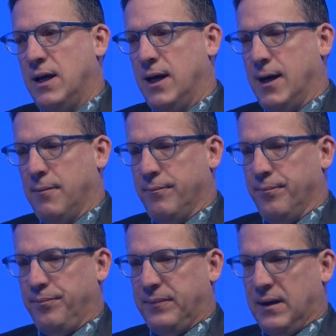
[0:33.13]

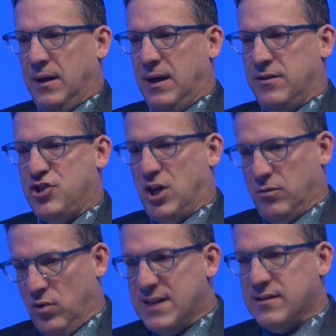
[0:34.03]
And as
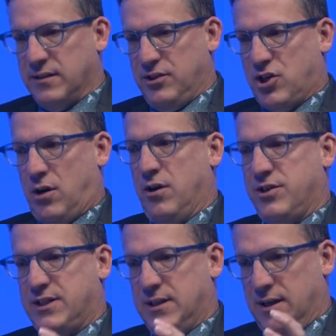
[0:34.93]
John Wesley
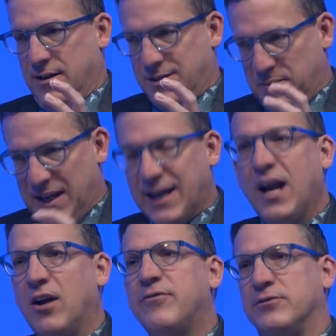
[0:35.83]
charged to be a
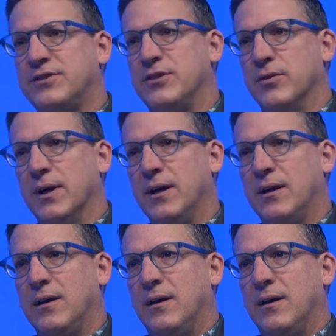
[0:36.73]
careful steward,